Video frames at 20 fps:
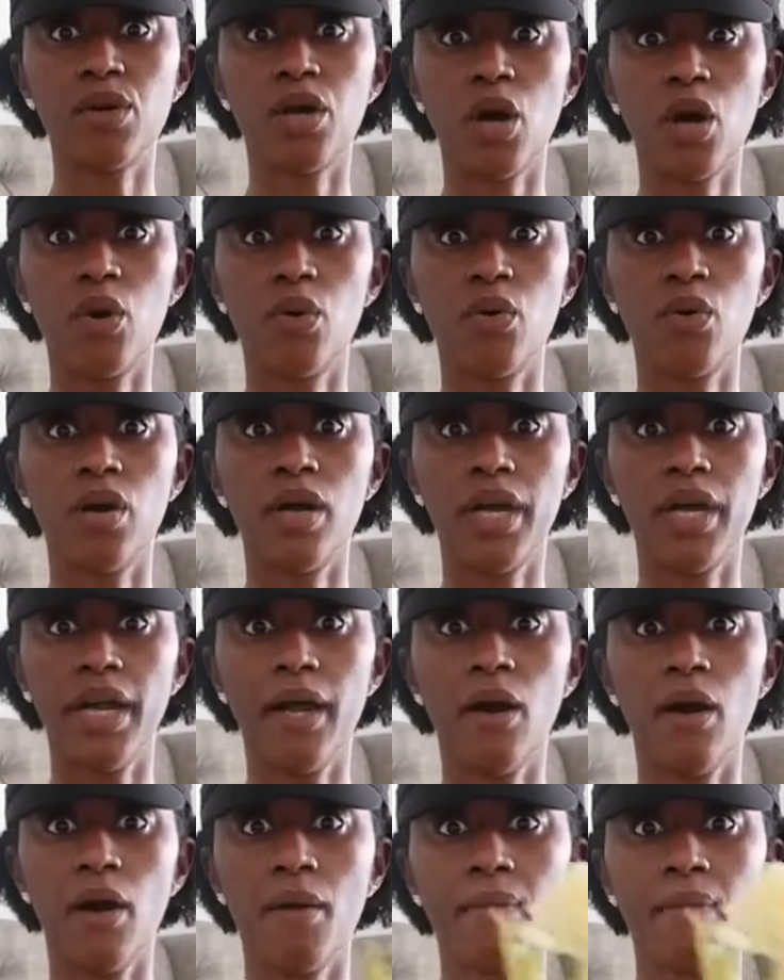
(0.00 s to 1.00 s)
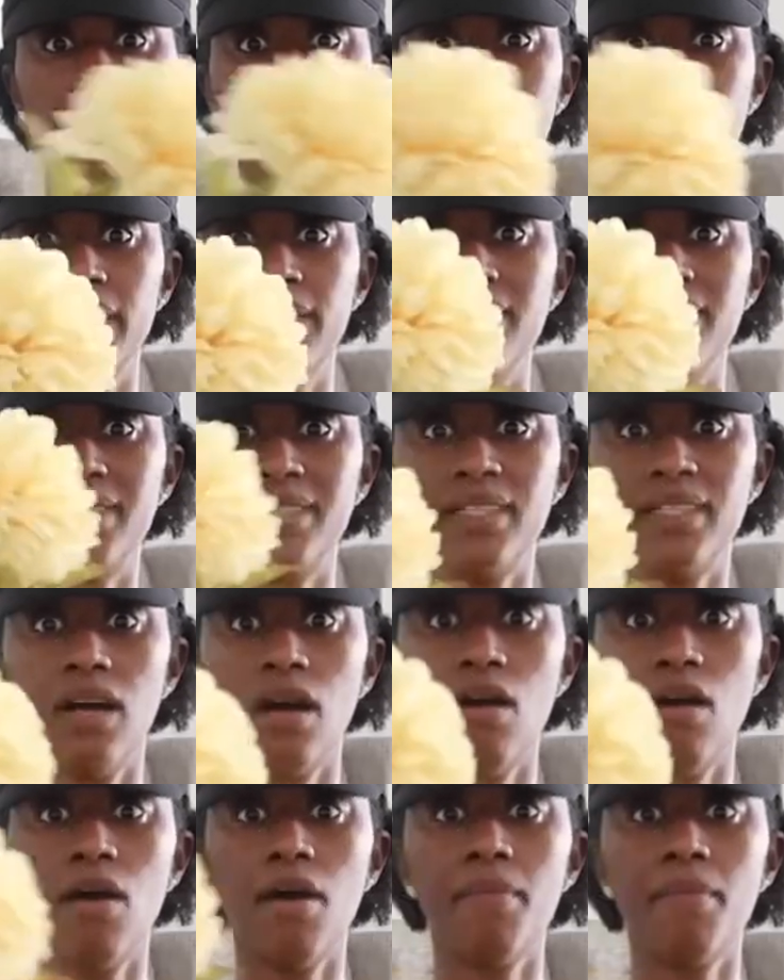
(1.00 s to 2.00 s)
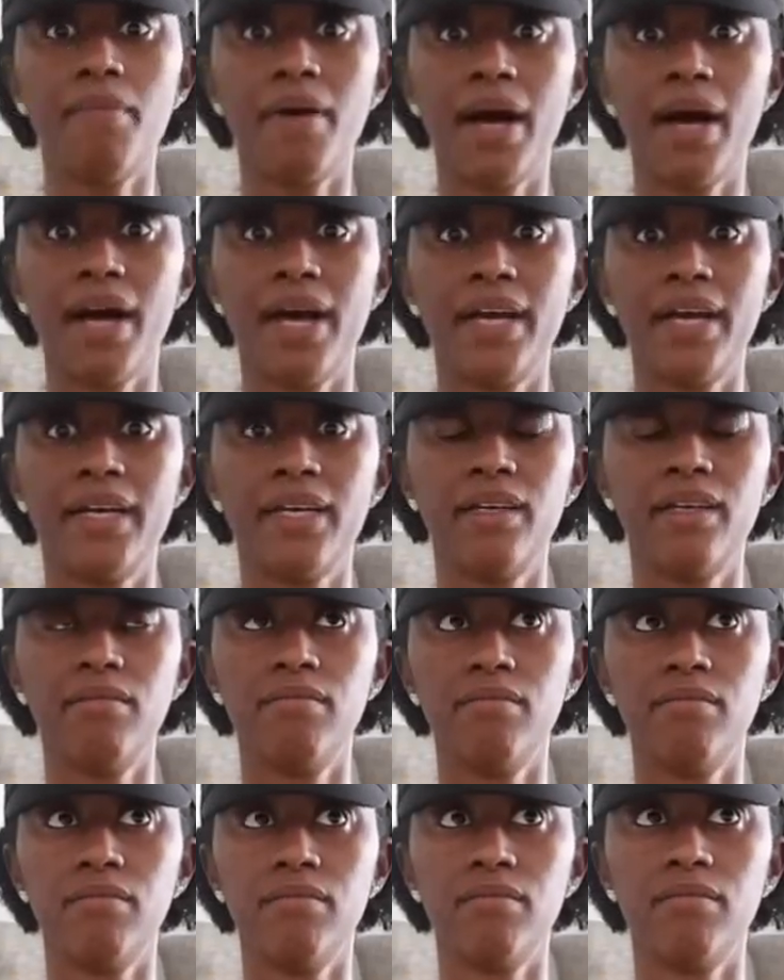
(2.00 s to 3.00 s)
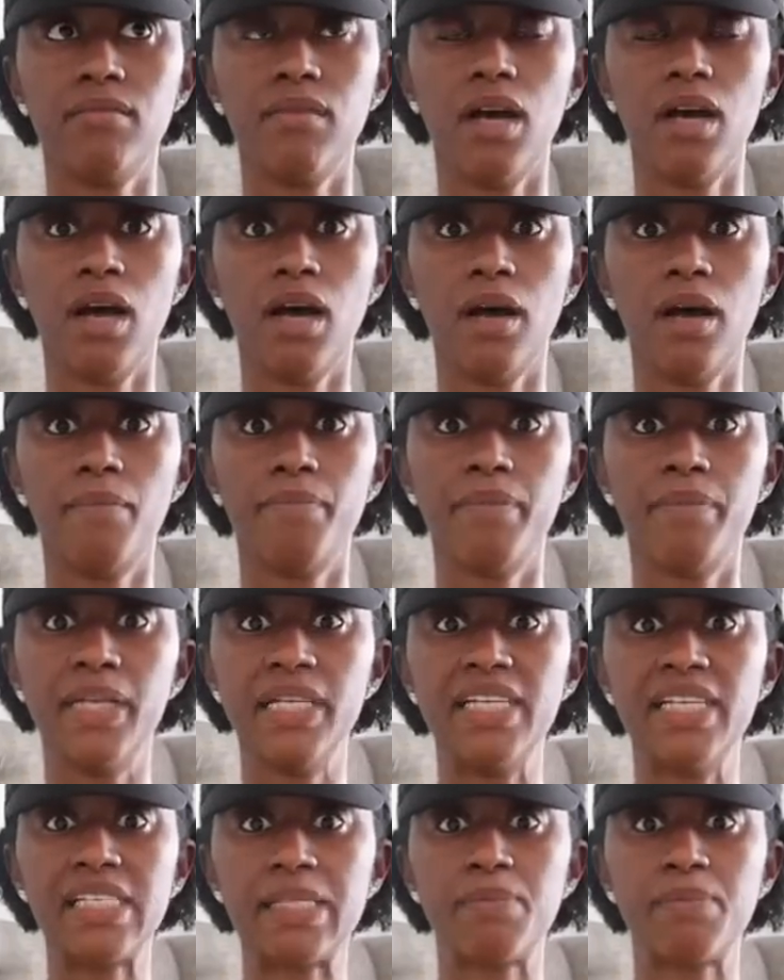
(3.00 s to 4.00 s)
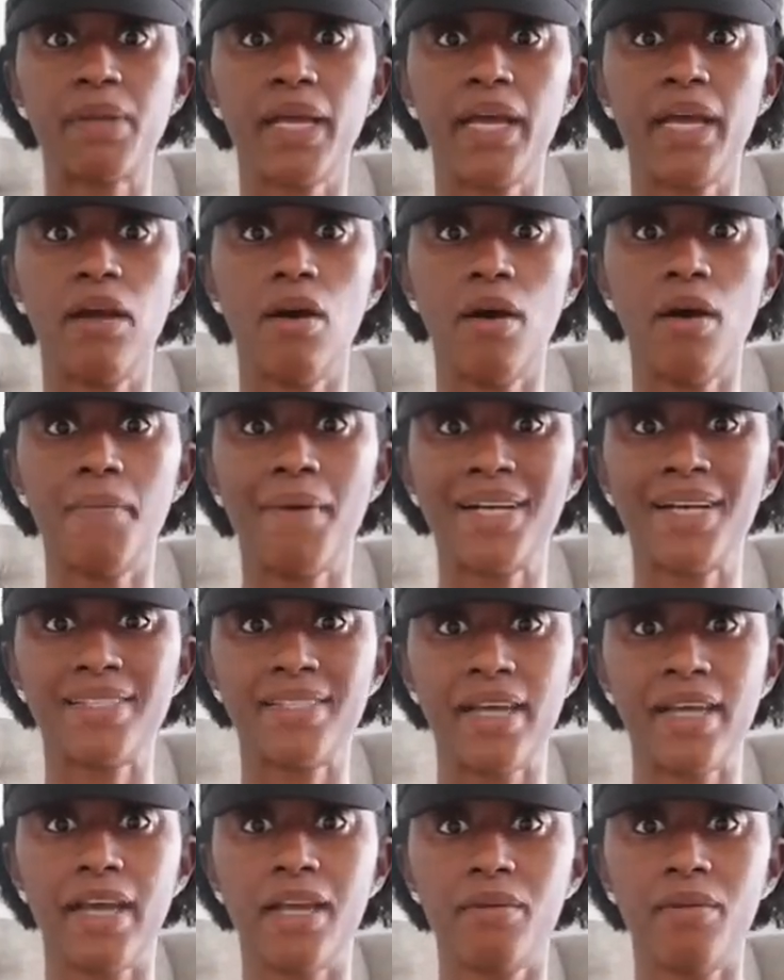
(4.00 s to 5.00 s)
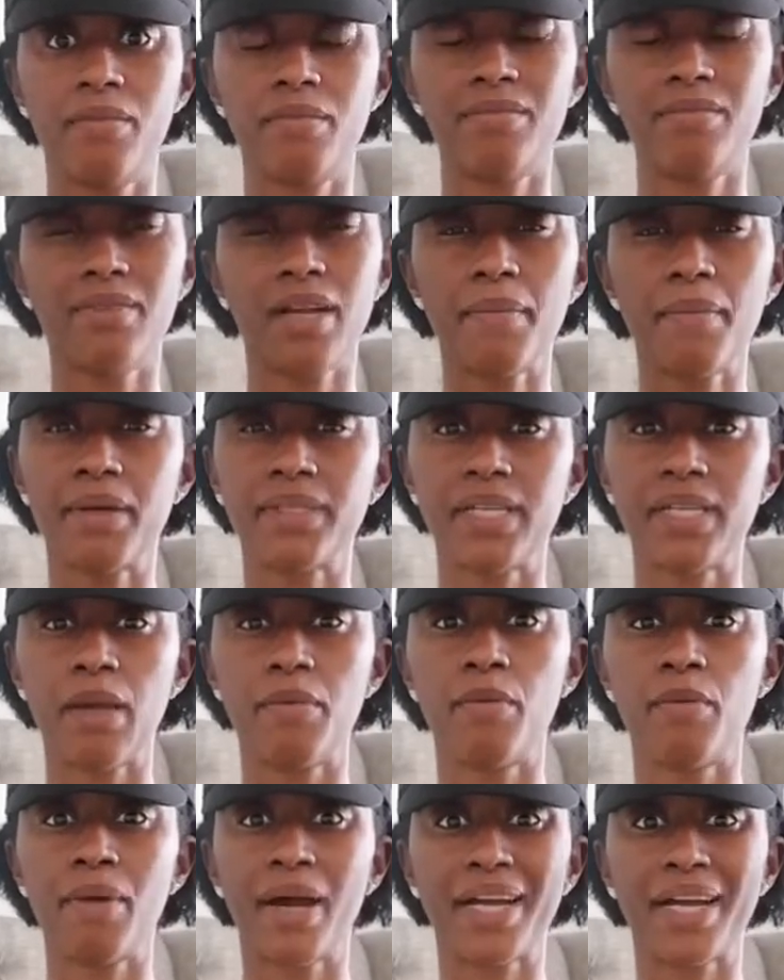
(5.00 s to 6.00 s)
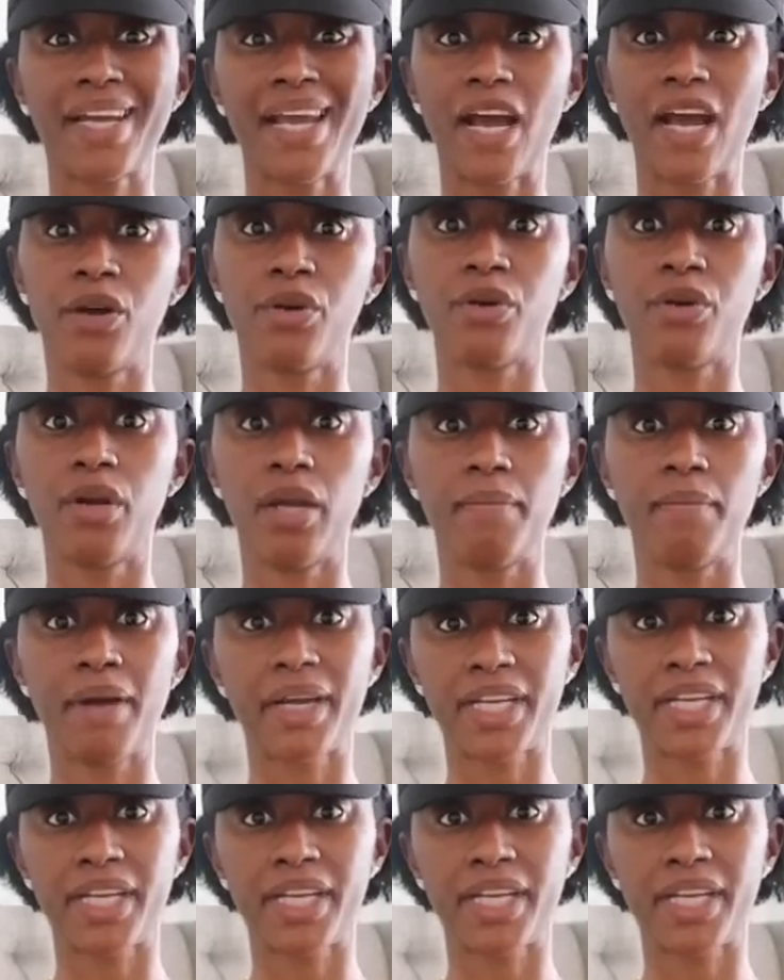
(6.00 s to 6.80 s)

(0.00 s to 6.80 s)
go on my on my um, be displayed on my table not my table my counter in my